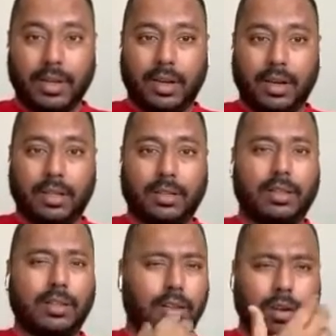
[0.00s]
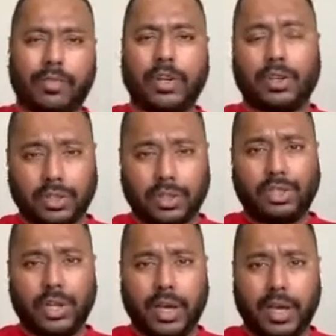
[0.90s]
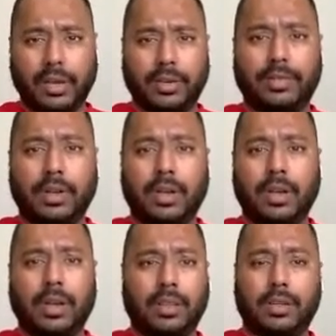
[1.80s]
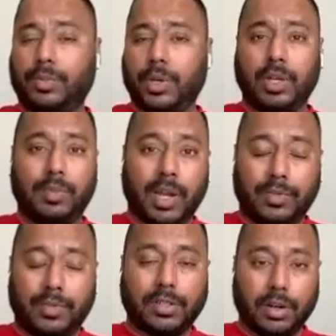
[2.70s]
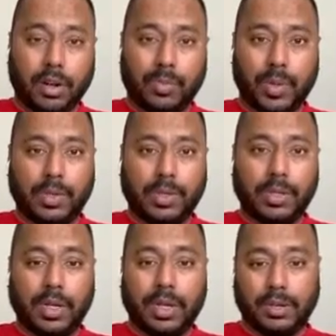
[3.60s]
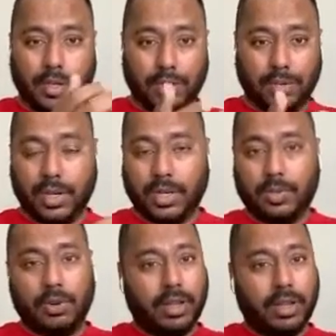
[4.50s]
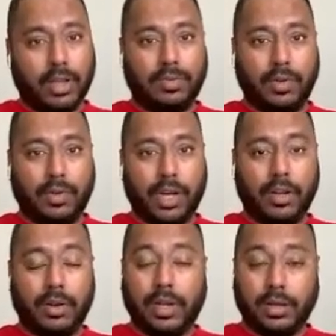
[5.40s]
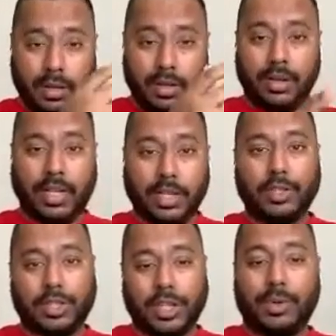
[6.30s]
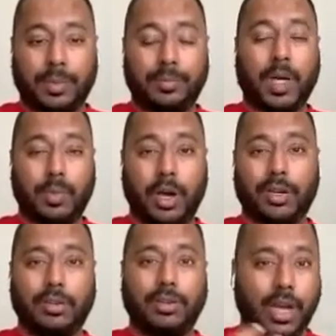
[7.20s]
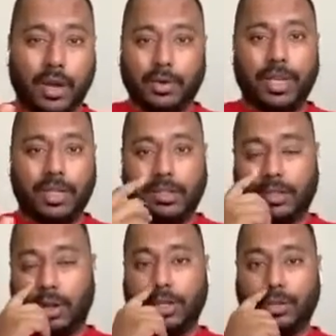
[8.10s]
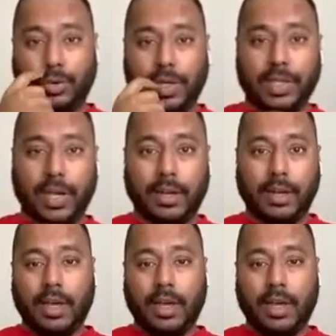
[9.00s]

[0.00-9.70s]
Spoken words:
There are a lot of resources shared, and the community benefits a lot of people. And Izzuddin has been running that for very long. And later we'll chat with him about how he got into doing that.